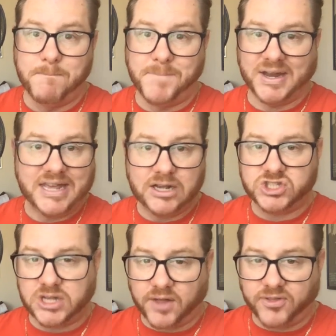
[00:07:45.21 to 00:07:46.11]
But here's
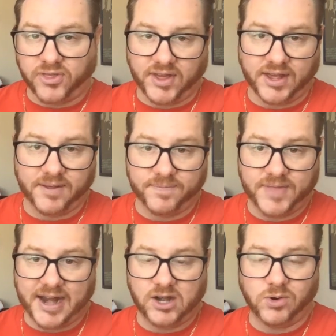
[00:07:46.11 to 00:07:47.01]
the other thing
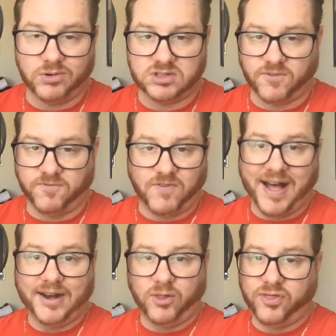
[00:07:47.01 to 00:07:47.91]
that I noticed. The
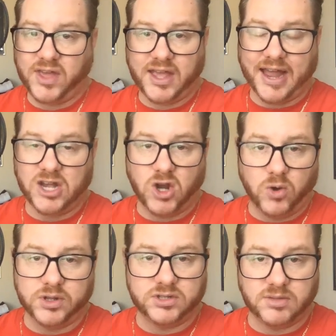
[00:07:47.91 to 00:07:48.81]
final thing I
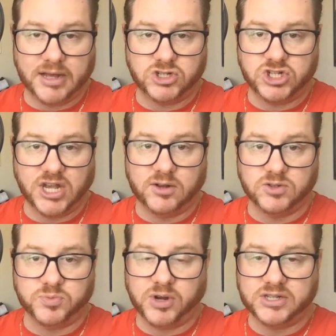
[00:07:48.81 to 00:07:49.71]
noticed about
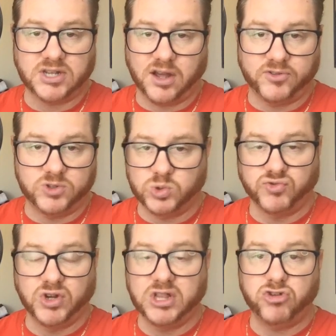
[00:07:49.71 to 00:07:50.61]
Schiano's press conference,
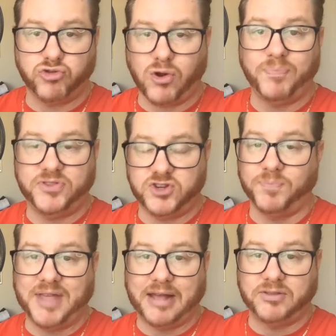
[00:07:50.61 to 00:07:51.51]
which really
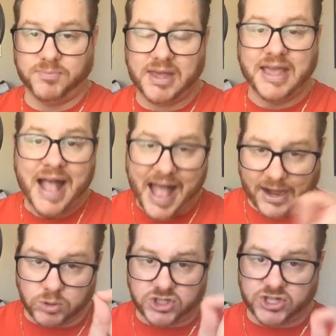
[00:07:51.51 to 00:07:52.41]
jumped out to me, and
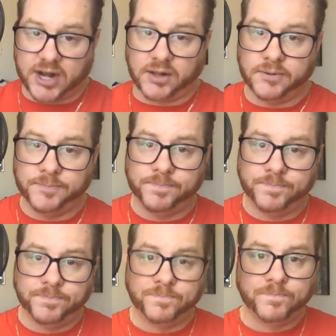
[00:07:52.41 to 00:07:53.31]
it was subtle.
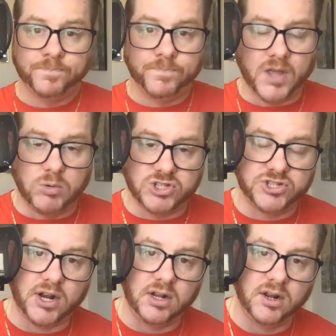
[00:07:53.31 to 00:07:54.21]
It was a
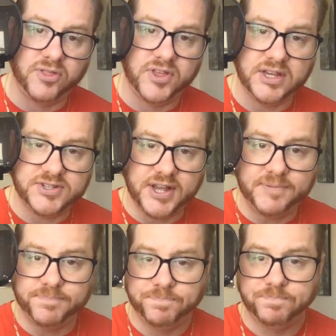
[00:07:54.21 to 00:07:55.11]
subtle little thing he
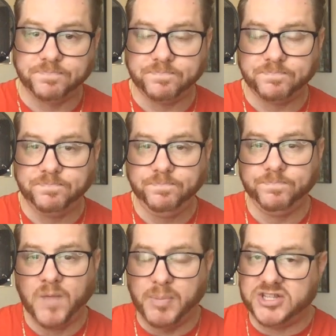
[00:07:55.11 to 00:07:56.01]
said.
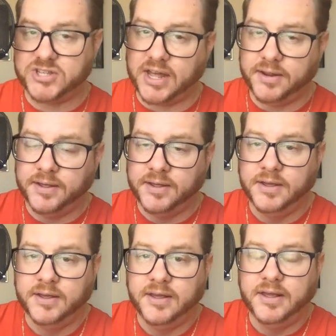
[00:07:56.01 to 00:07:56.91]
But he said,
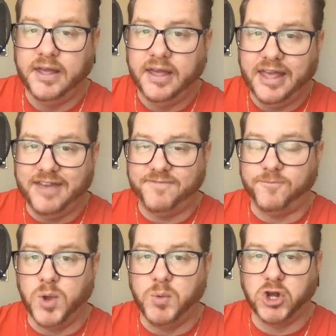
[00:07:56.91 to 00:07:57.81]
if
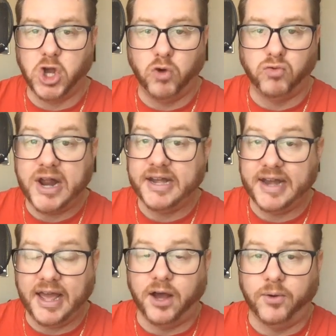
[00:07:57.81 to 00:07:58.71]
we were to go right
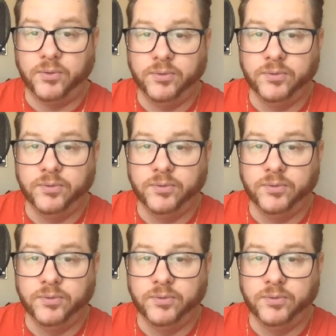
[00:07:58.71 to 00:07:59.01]
now,